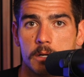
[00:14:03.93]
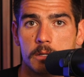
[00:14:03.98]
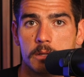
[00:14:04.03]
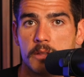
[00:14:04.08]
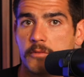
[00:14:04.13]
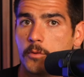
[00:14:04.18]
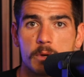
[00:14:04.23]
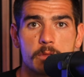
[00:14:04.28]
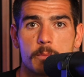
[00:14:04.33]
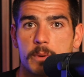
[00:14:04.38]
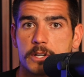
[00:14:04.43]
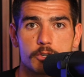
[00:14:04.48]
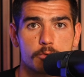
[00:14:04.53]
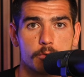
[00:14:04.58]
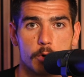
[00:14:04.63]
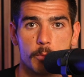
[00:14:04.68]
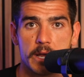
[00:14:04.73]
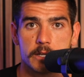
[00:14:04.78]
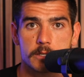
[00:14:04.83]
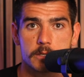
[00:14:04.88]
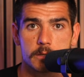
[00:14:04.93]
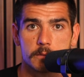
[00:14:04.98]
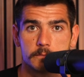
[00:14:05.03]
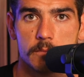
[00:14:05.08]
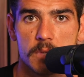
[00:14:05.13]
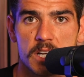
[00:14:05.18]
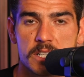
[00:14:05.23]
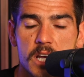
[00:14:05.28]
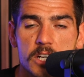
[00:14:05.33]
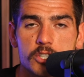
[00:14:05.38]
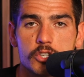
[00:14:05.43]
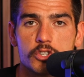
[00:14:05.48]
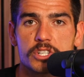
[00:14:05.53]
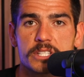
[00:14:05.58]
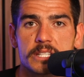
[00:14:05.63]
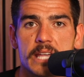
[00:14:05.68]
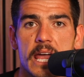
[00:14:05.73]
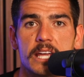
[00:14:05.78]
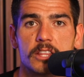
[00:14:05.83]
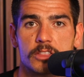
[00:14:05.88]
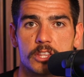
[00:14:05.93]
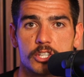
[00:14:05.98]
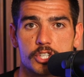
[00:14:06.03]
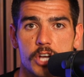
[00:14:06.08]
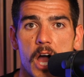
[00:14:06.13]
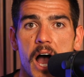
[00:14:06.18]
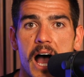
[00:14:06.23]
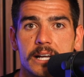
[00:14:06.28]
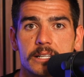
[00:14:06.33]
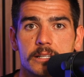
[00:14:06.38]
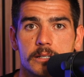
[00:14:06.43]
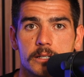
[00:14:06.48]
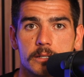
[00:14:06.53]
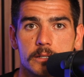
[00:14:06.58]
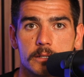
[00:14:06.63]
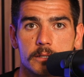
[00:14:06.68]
living with a bunch of roommates. It's because you just take the shot.